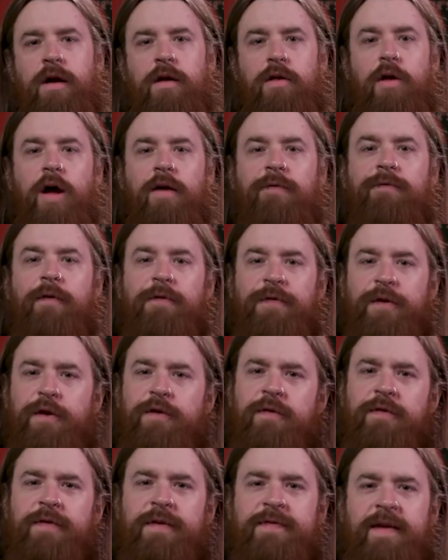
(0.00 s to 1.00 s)
A lot of
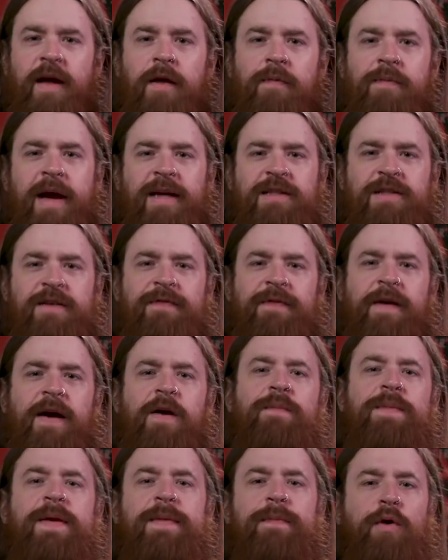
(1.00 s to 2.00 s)
reviews of this album actually
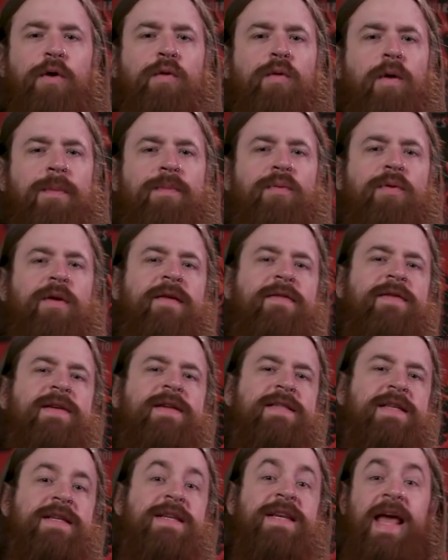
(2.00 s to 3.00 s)
found people who were
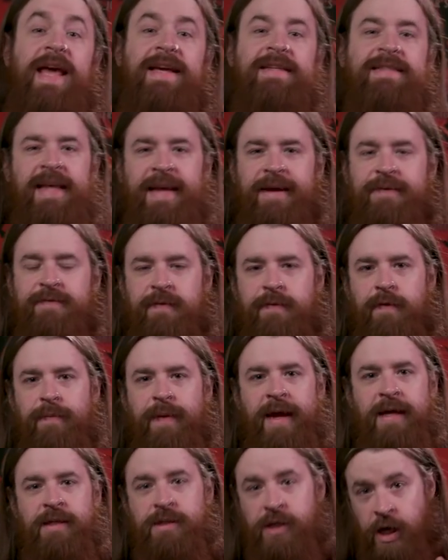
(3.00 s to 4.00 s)
previous naysayers of the
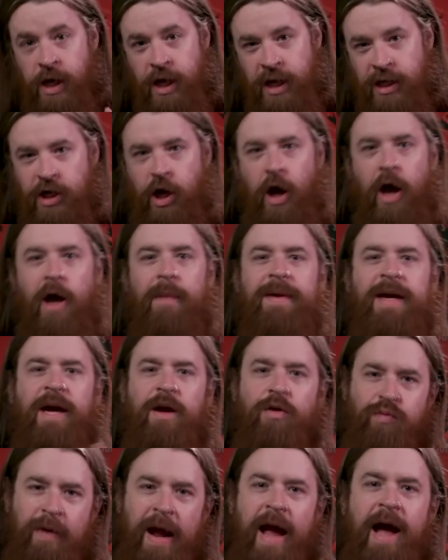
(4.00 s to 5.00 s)
band coming
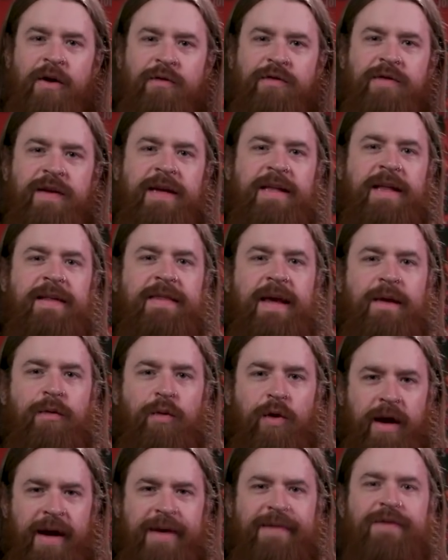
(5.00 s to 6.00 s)
around, saying that they
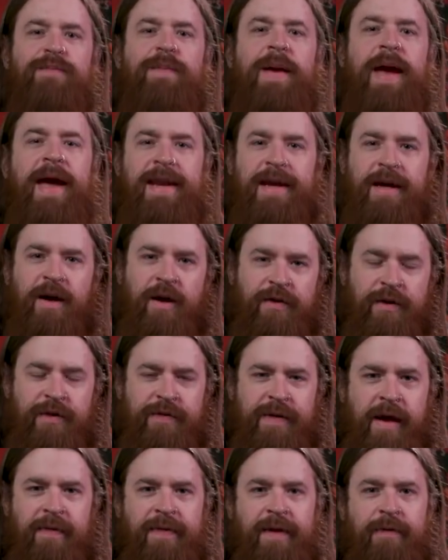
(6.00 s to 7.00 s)
were expanding on their
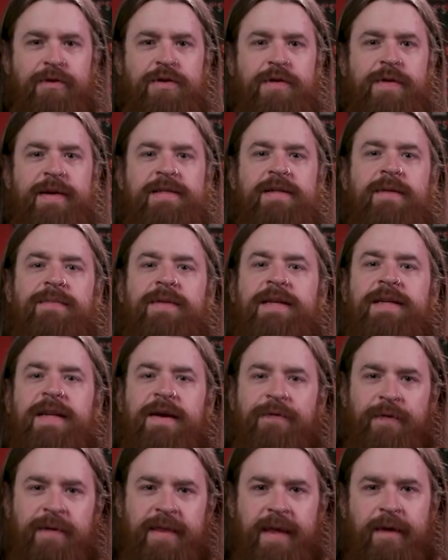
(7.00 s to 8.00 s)
sound, they were doing something
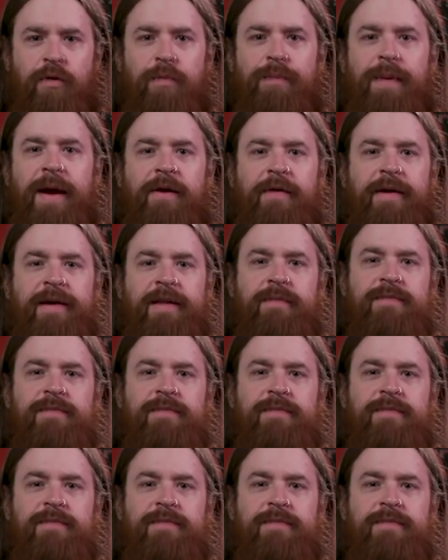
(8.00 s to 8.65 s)
different, they were bettering